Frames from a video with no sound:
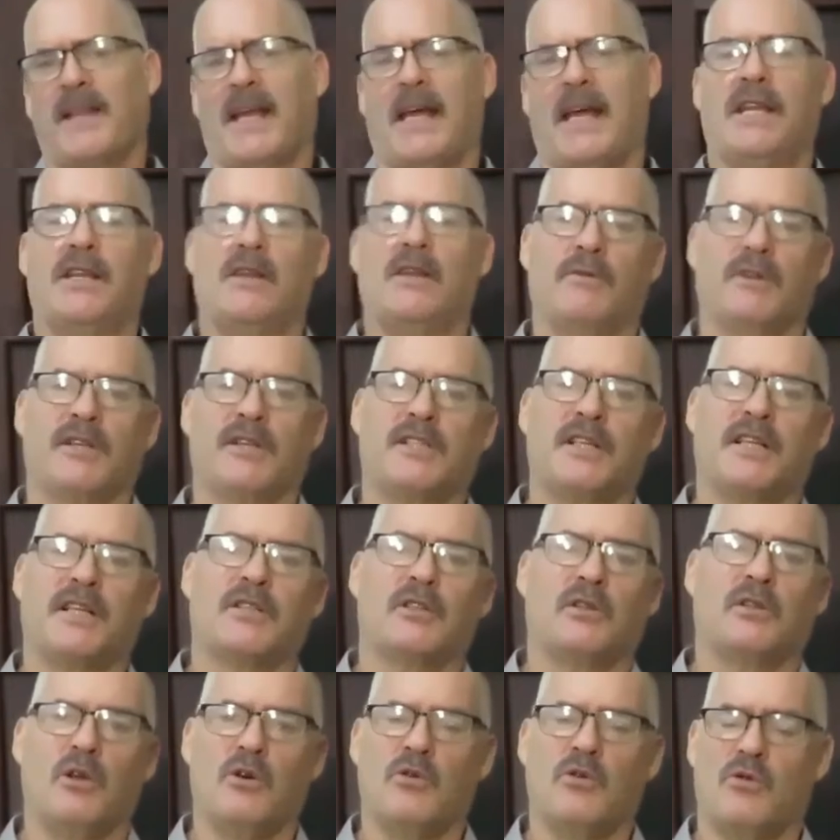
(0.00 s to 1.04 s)
and they were
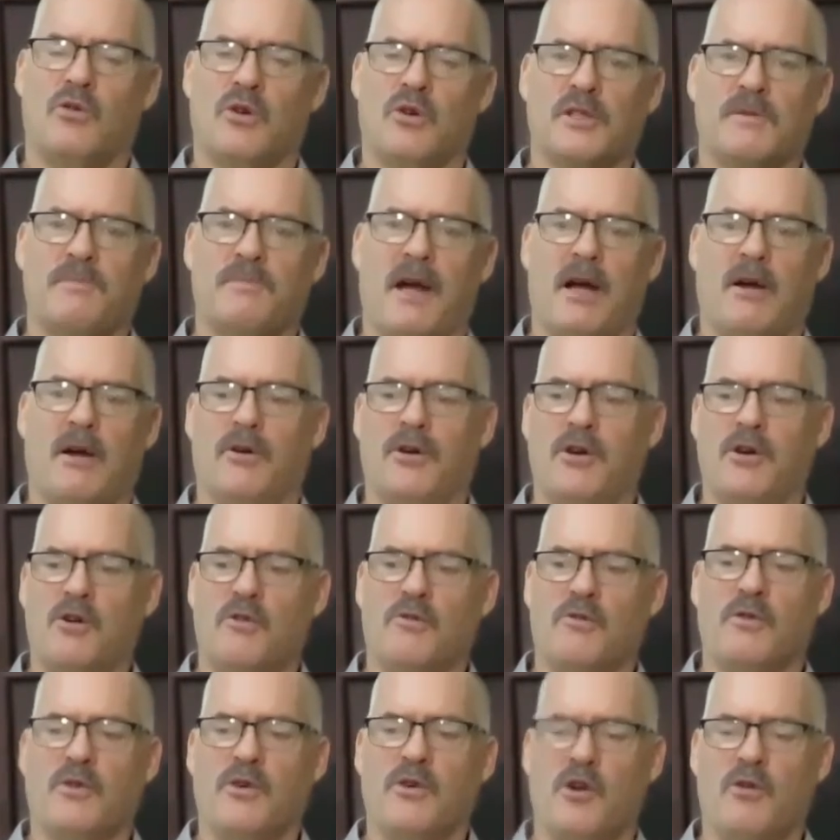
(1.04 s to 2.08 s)
such low horsepower.
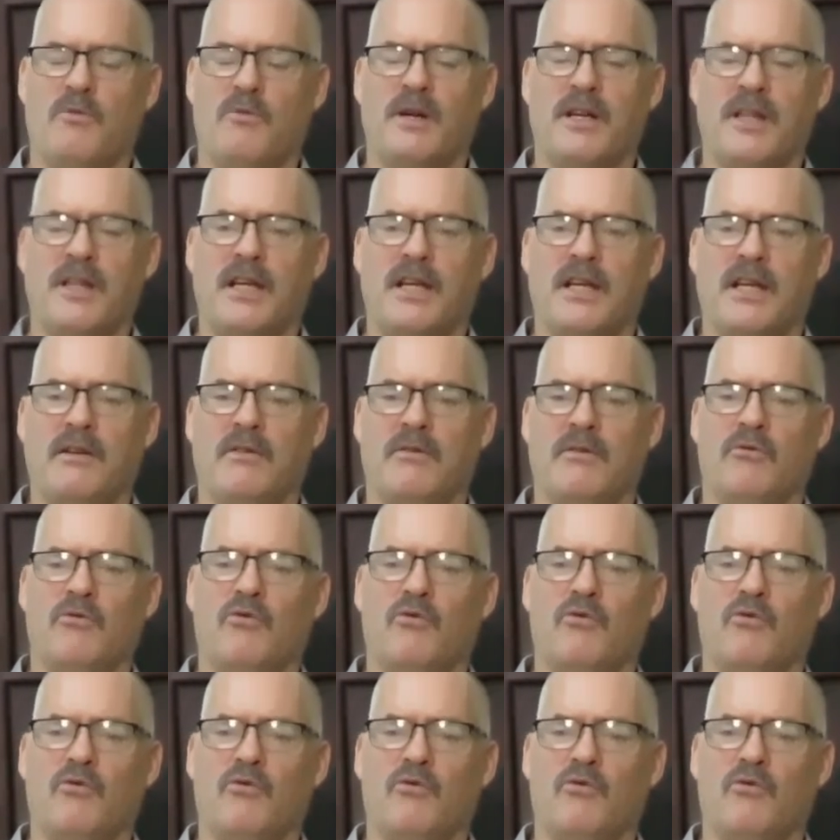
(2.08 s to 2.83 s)
Nobody